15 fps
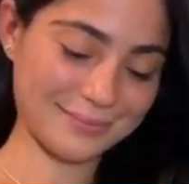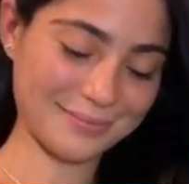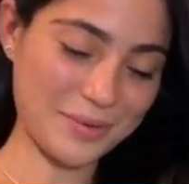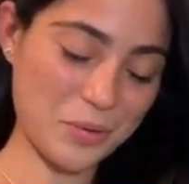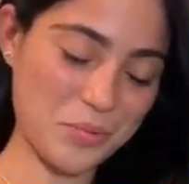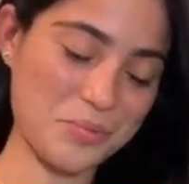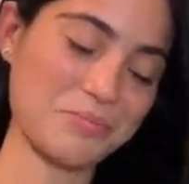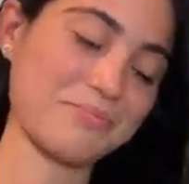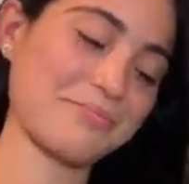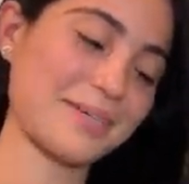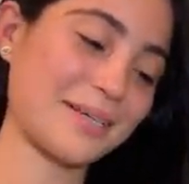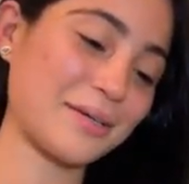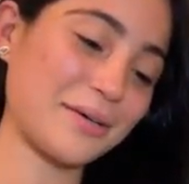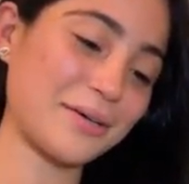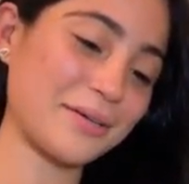Oh my
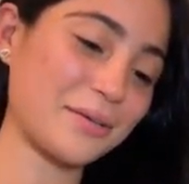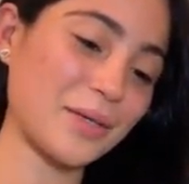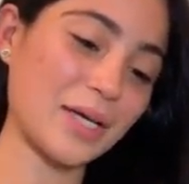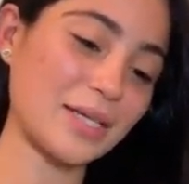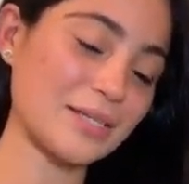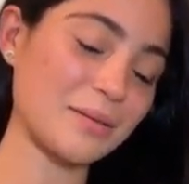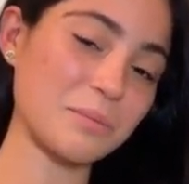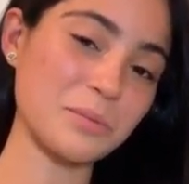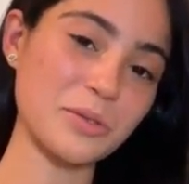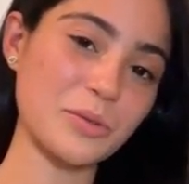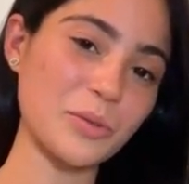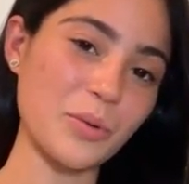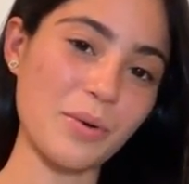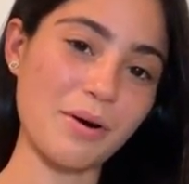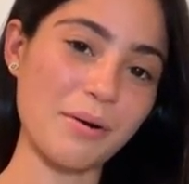god, guys, I'm
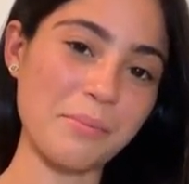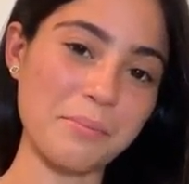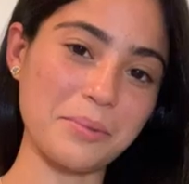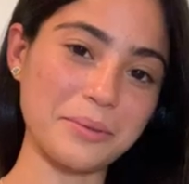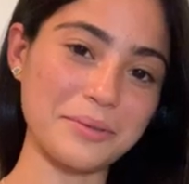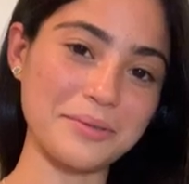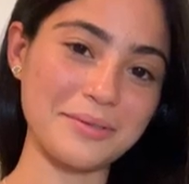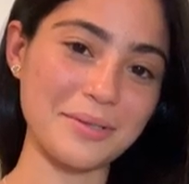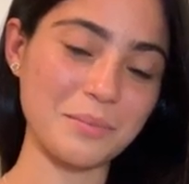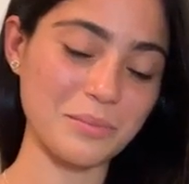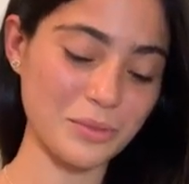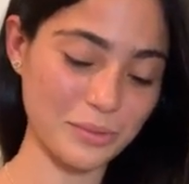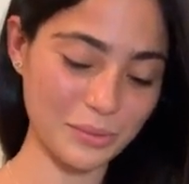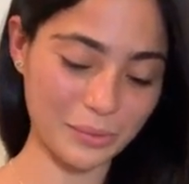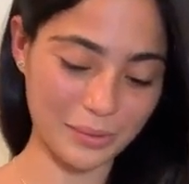so humbled. I'm
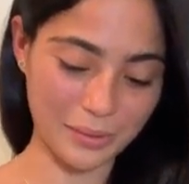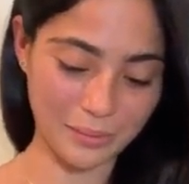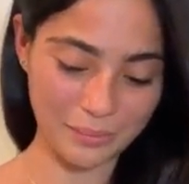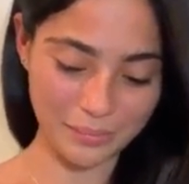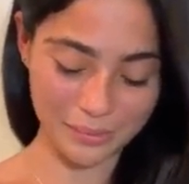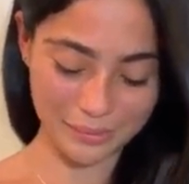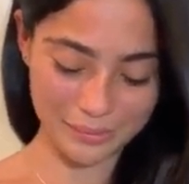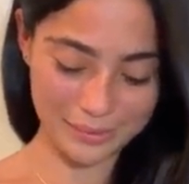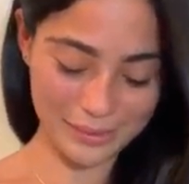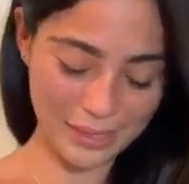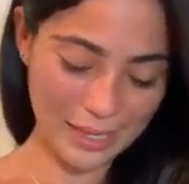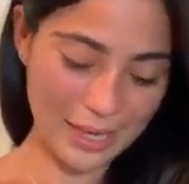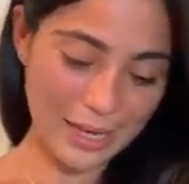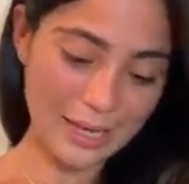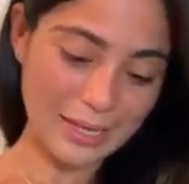so humbled.
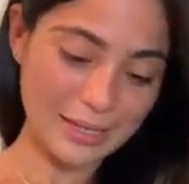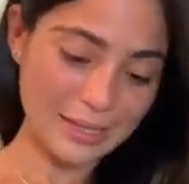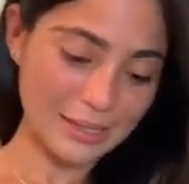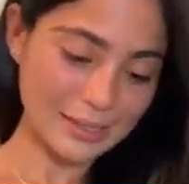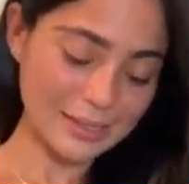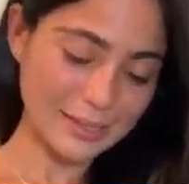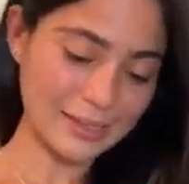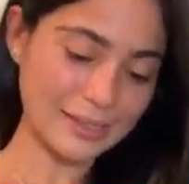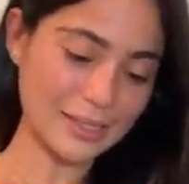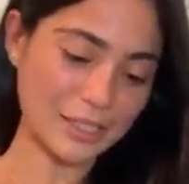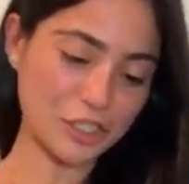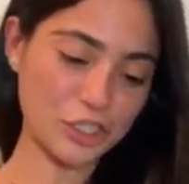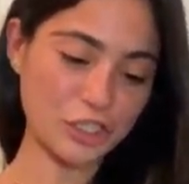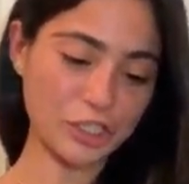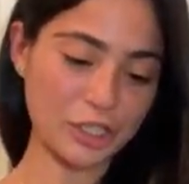This is a
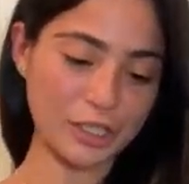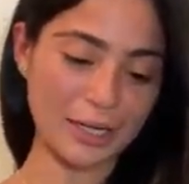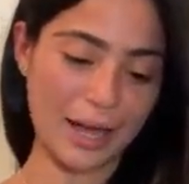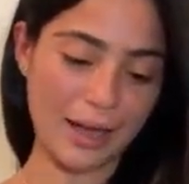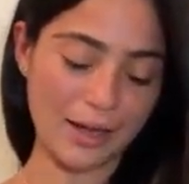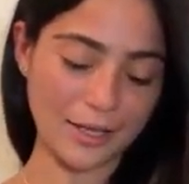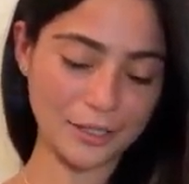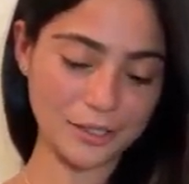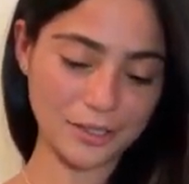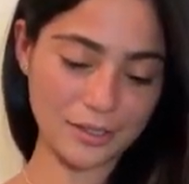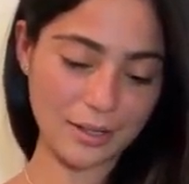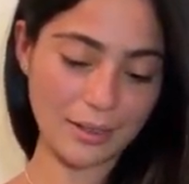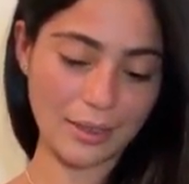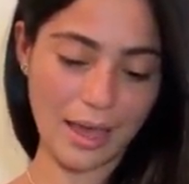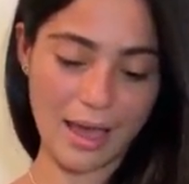sugar lash,
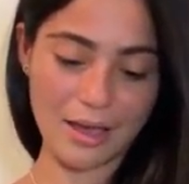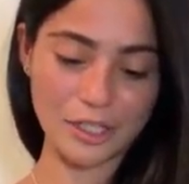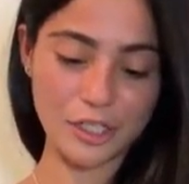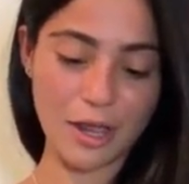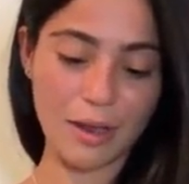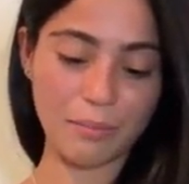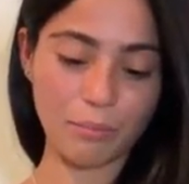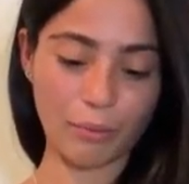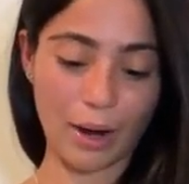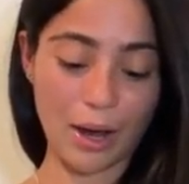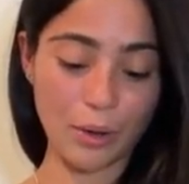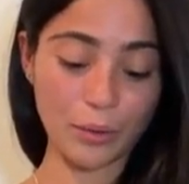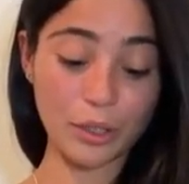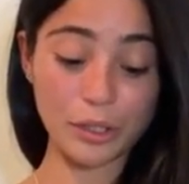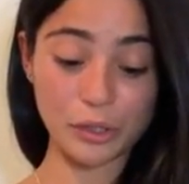lash and
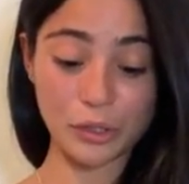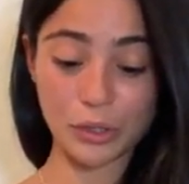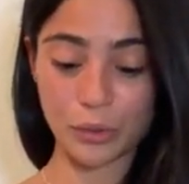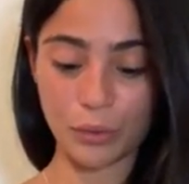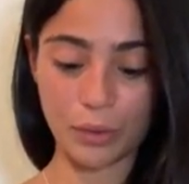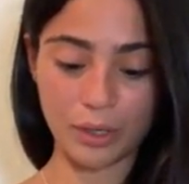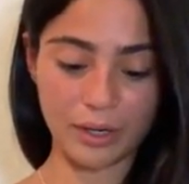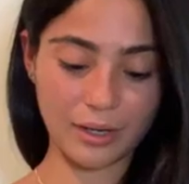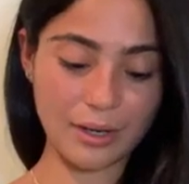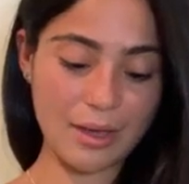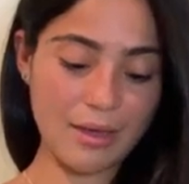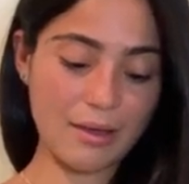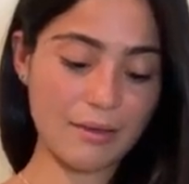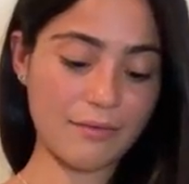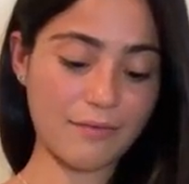brow couture
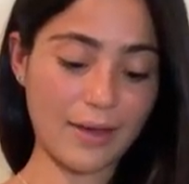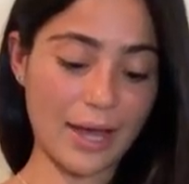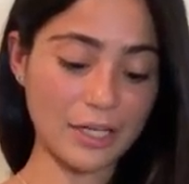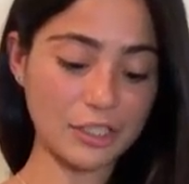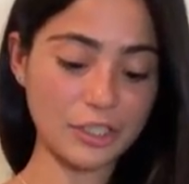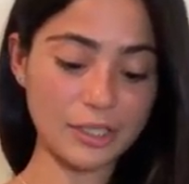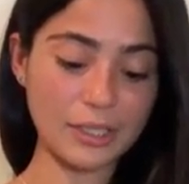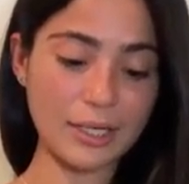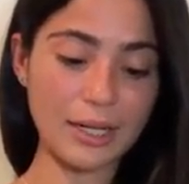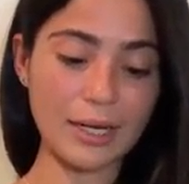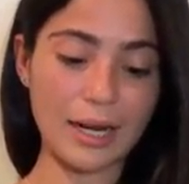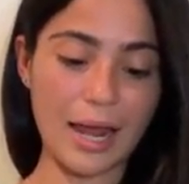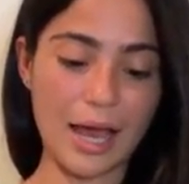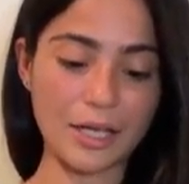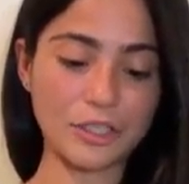fashion
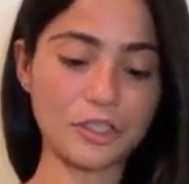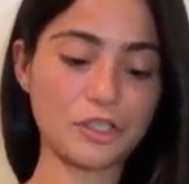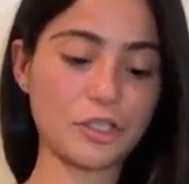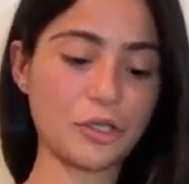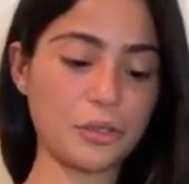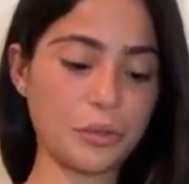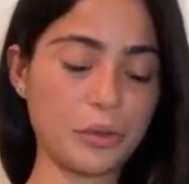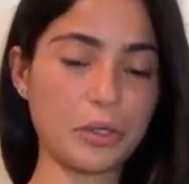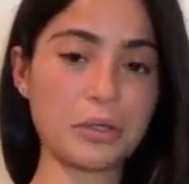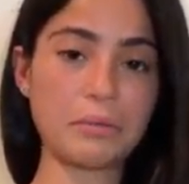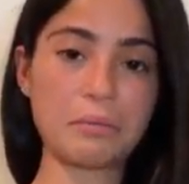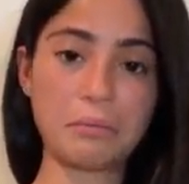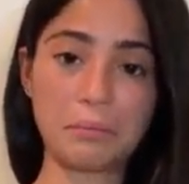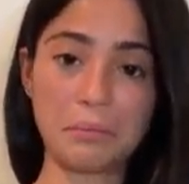lash cure.